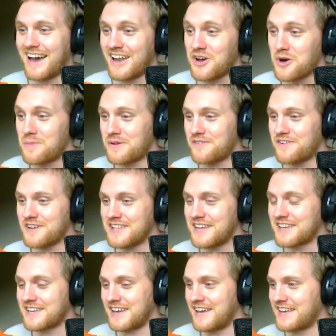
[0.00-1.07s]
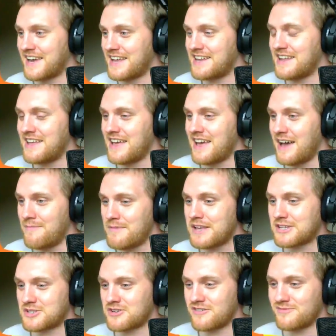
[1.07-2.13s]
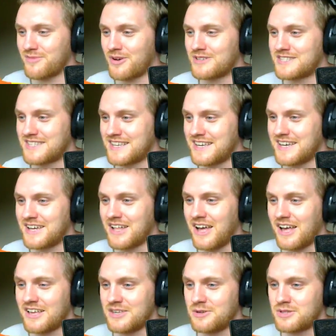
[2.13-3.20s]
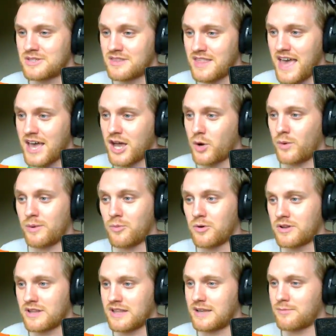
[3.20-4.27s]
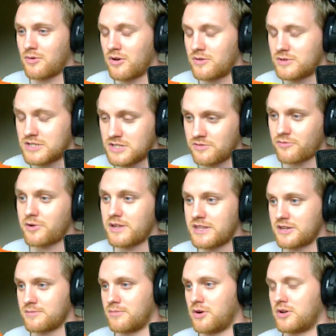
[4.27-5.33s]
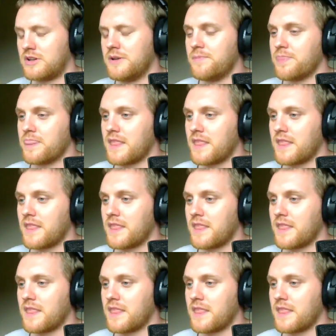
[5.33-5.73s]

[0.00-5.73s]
And I hope you really like it. Again, a mixture of mods here. Use of the Echo in Wonderland mod, which is a really good mod.